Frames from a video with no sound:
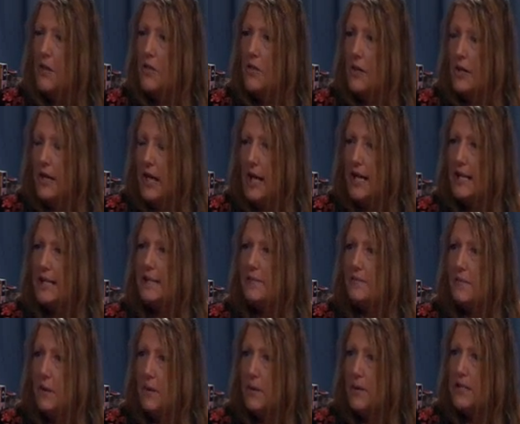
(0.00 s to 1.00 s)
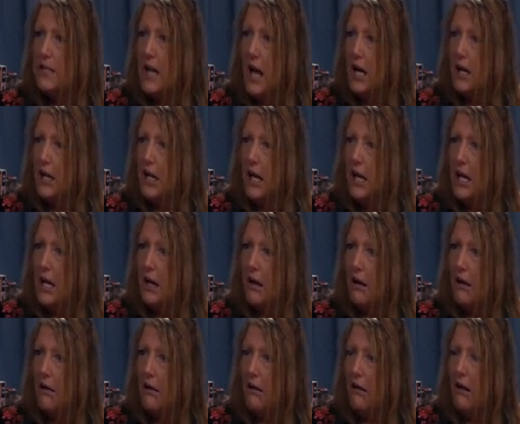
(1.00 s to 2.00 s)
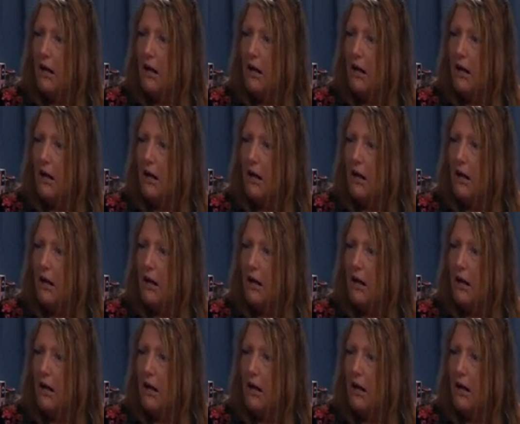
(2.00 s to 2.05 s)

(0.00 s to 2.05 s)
that has very dark hair.